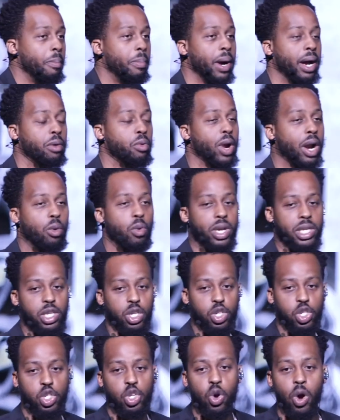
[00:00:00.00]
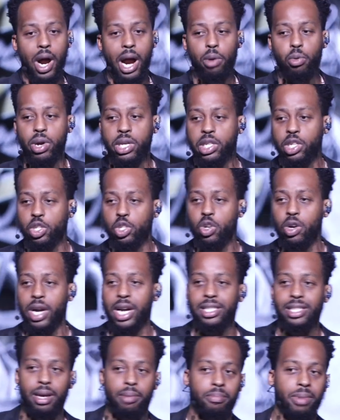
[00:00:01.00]
But when I went to the store, I went to the store
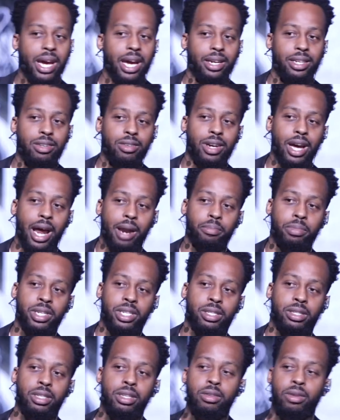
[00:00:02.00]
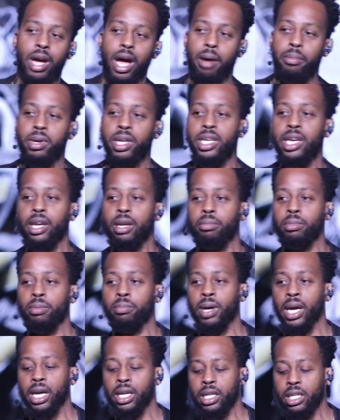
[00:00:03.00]
and I said, man, you gotta be, you gotta be kidding me,
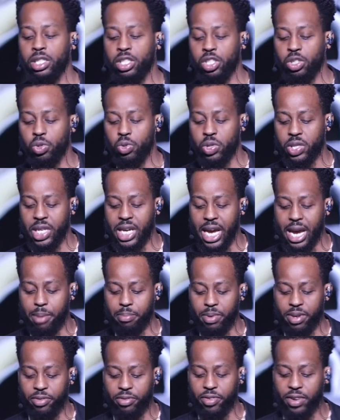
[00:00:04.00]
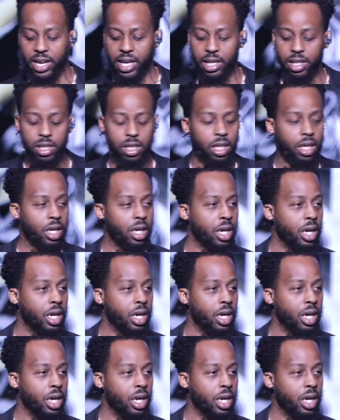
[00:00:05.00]
man. These shoes can't be finished.